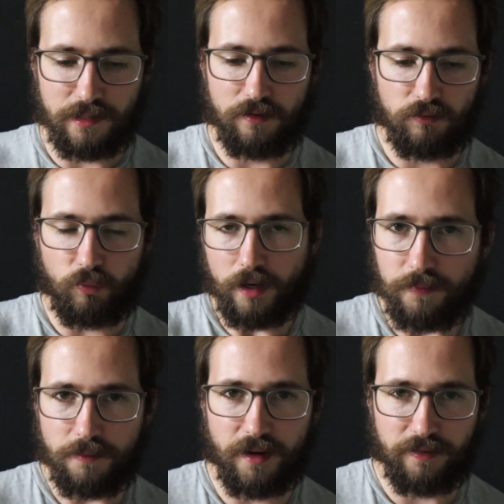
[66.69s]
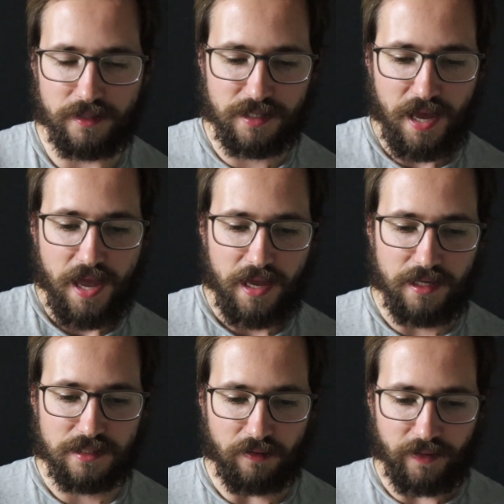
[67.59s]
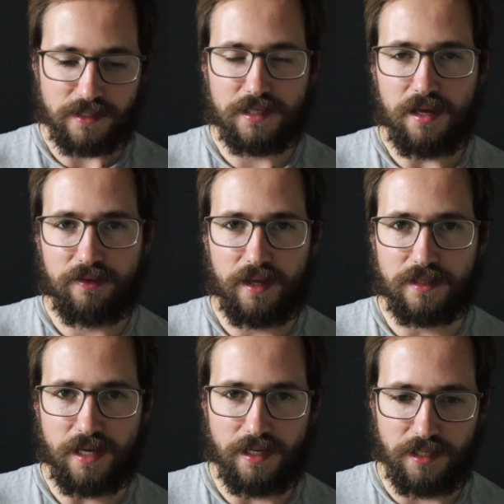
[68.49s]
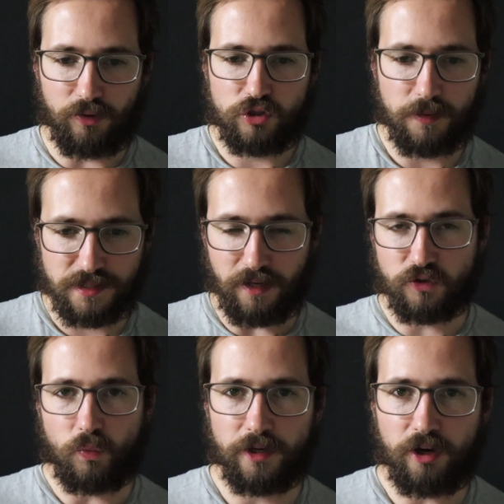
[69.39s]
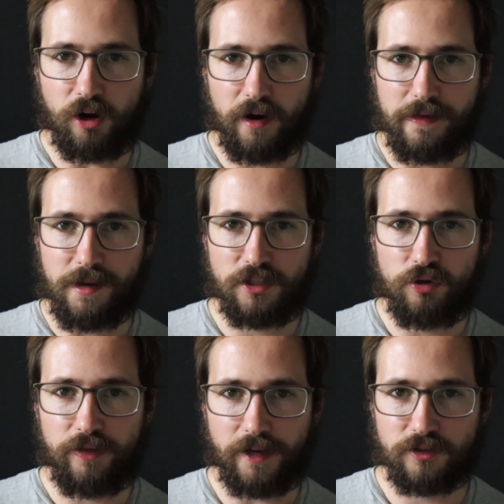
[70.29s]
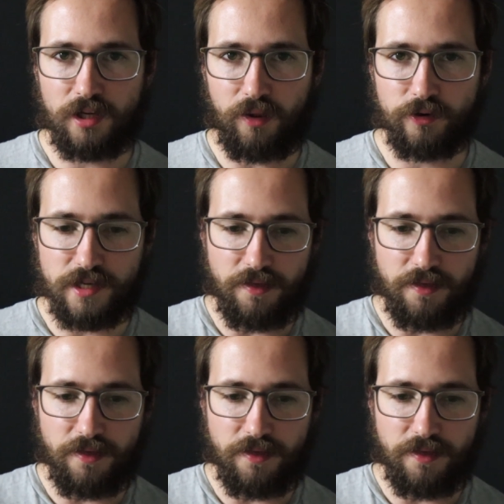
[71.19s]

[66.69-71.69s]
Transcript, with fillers: And what I mean by this is, let's say that a dealership sells one car and they make $2,000,